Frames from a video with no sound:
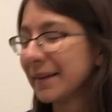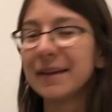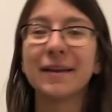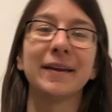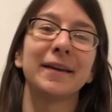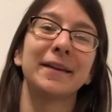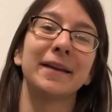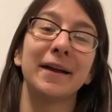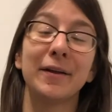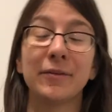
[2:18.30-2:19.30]
And
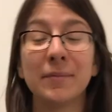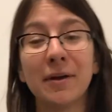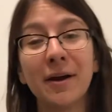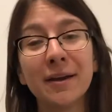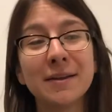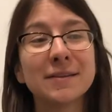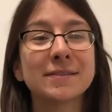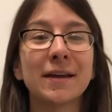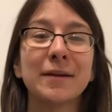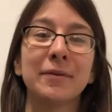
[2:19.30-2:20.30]
to be
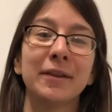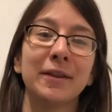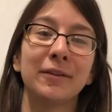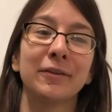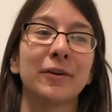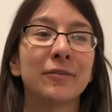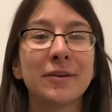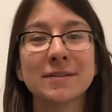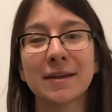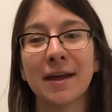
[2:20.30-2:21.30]
honest, I am a little
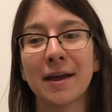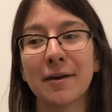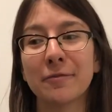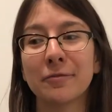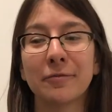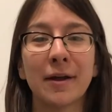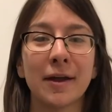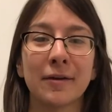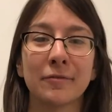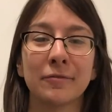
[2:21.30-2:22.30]
nervous. I have
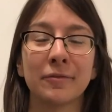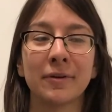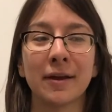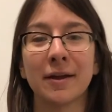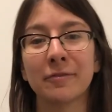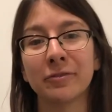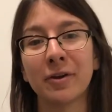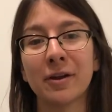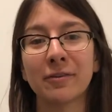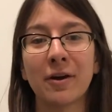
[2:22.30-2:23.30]

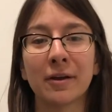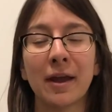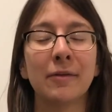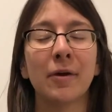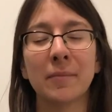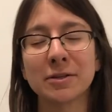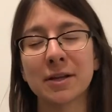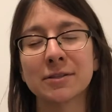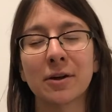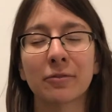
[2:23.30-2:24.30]
started talking. I know I
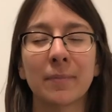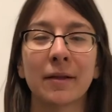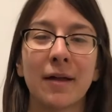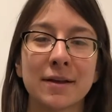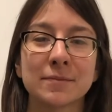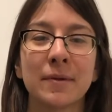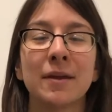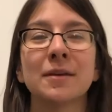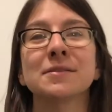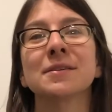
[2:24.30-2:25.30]
mentioned I talked with my
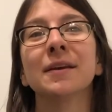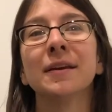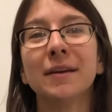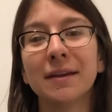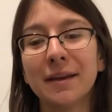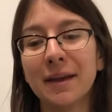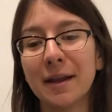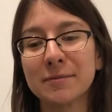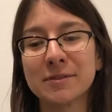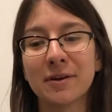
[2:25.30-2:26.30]
classmates, and
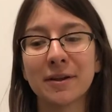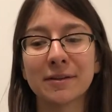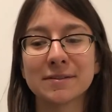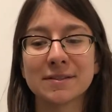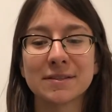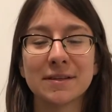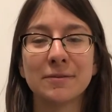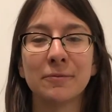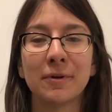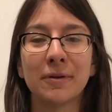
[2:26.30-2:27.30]
I'm starting to see
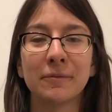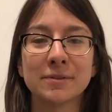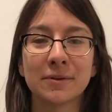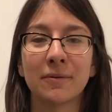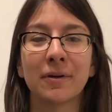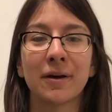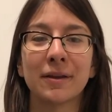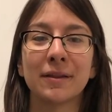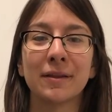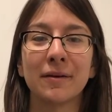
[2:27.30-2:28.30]
what's going on
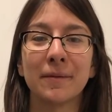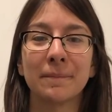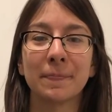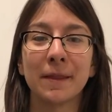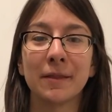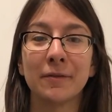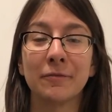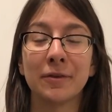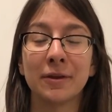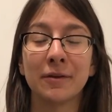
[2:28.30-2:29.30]
in the
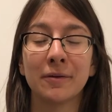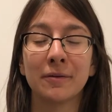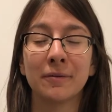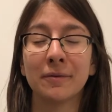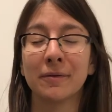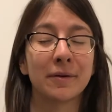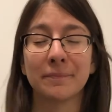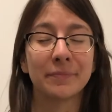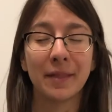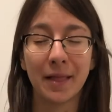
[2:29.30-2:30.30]
video
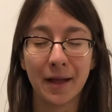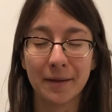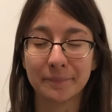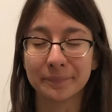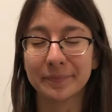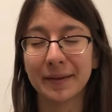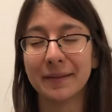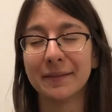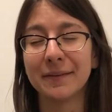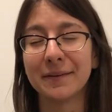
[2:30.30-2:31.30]

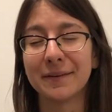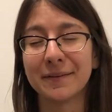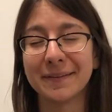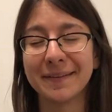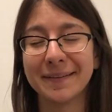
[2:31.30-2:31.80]
in the